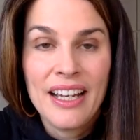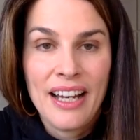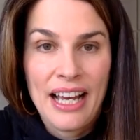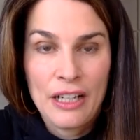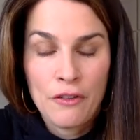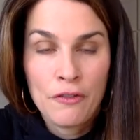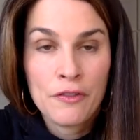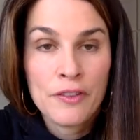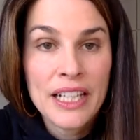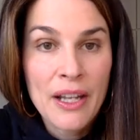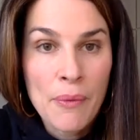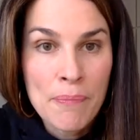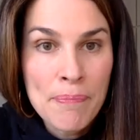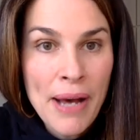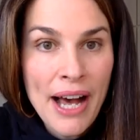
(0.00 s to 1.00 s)
and feel
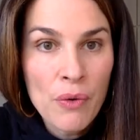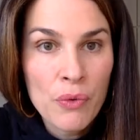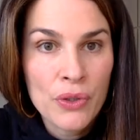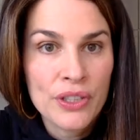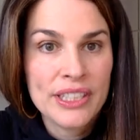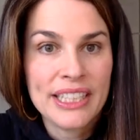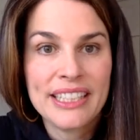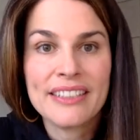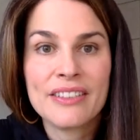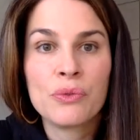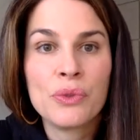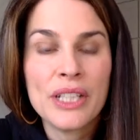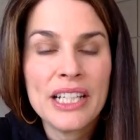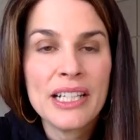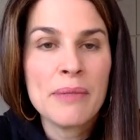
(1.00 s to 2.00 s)
empowered is
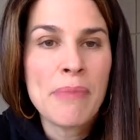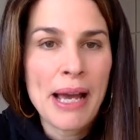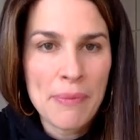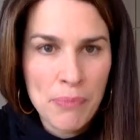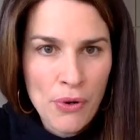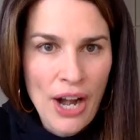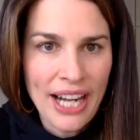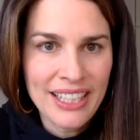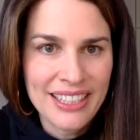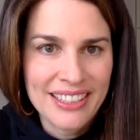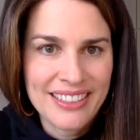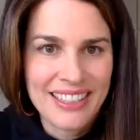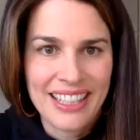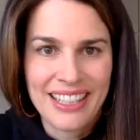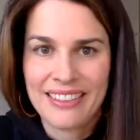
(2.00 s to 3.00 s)
really by
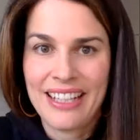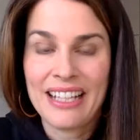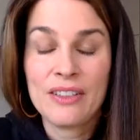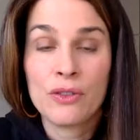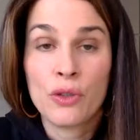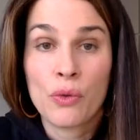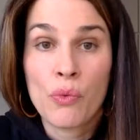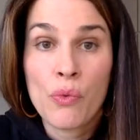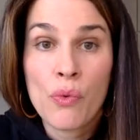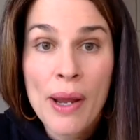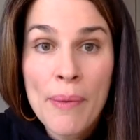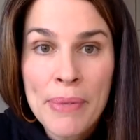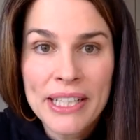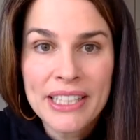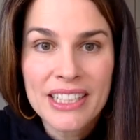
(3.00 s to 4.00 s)
practicing. That's the
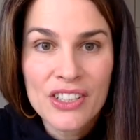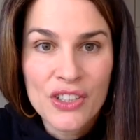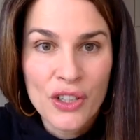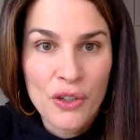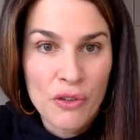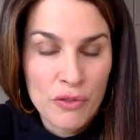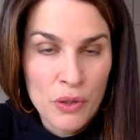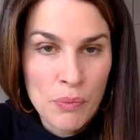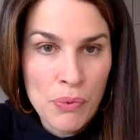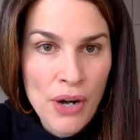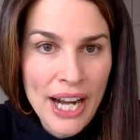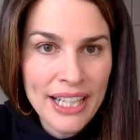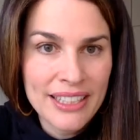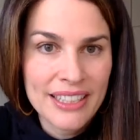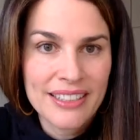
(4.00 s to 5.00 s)
repetition of the
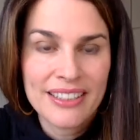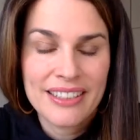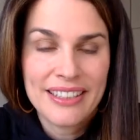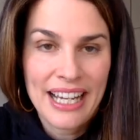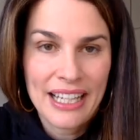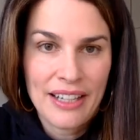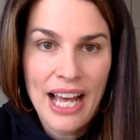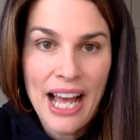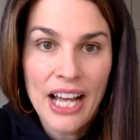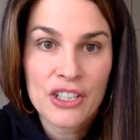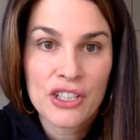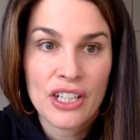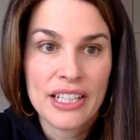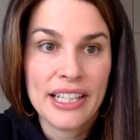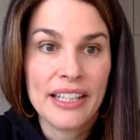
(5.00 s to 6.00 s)
practice that
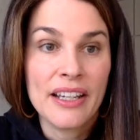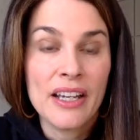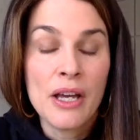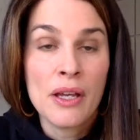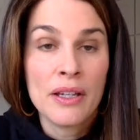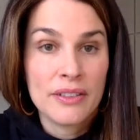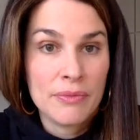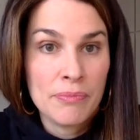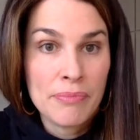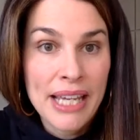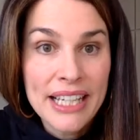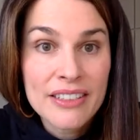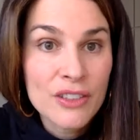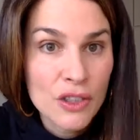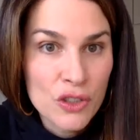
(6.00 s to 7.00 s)
actually
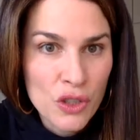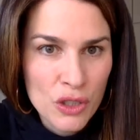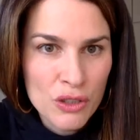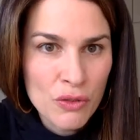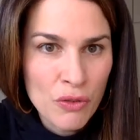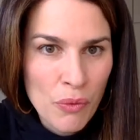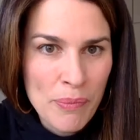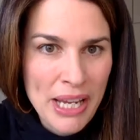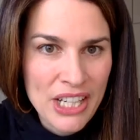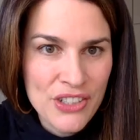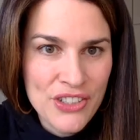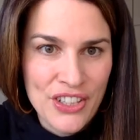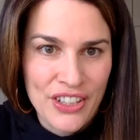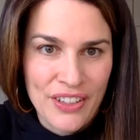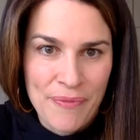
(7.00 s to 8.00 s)
makes the
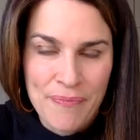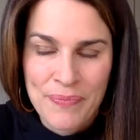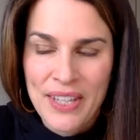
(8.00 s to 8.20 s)
transformation.